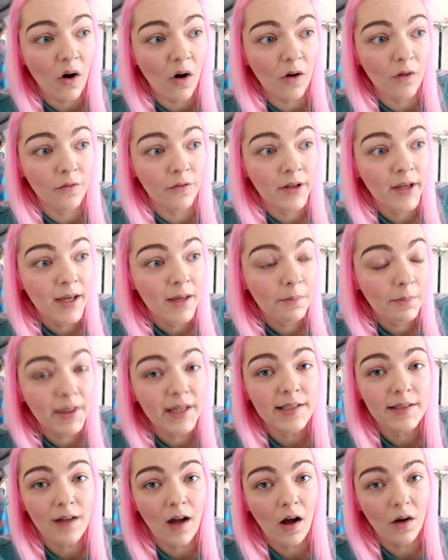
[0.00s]
of
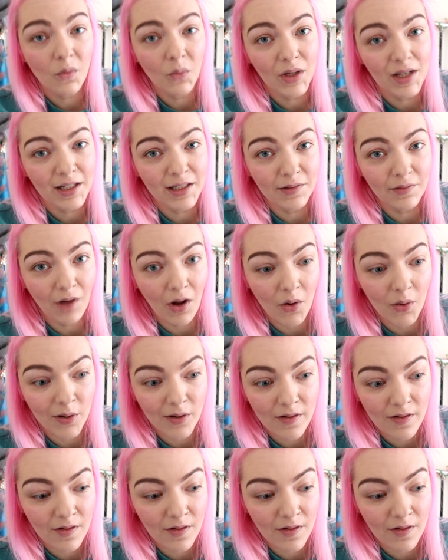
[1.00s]
me starting weekly vlogs,